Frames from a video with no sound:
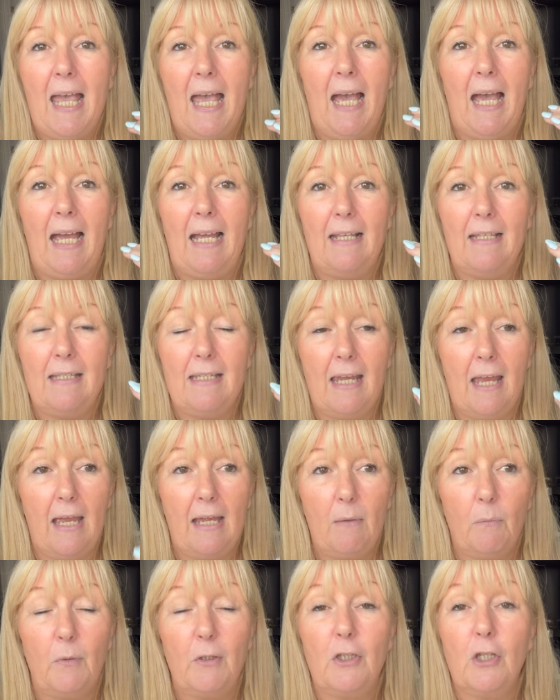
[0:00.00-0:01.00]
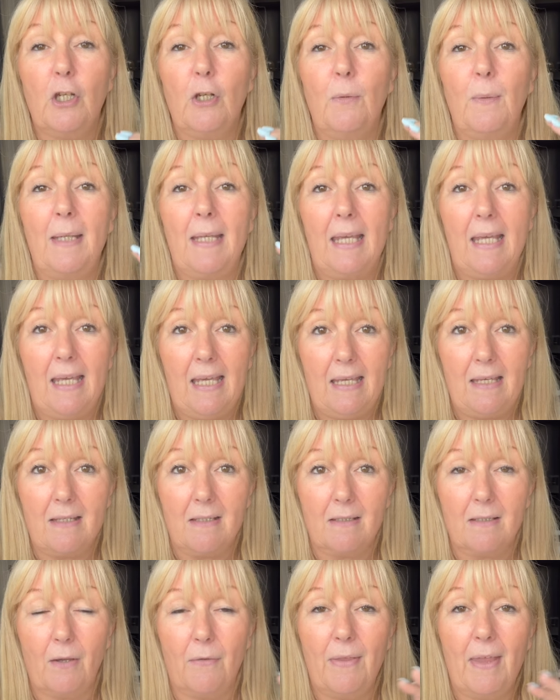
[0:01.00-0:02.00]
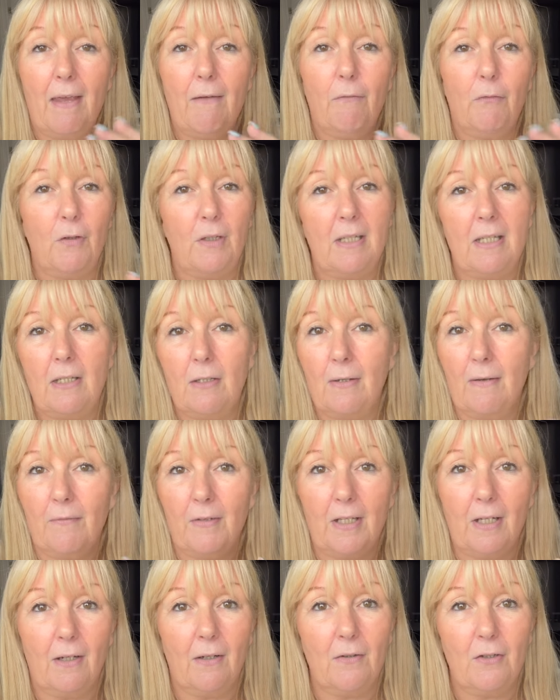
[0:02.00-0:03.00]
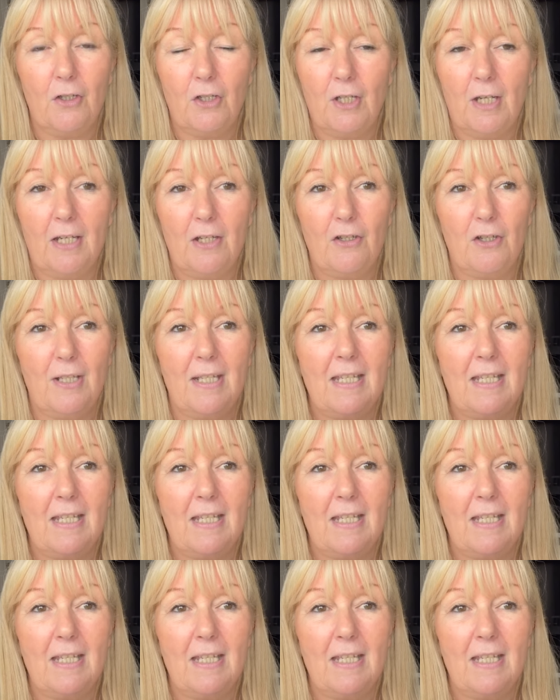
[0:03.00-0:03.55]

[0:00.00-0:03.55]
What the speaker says: and yet with TUI it is, so therefore you need to have a negotiation.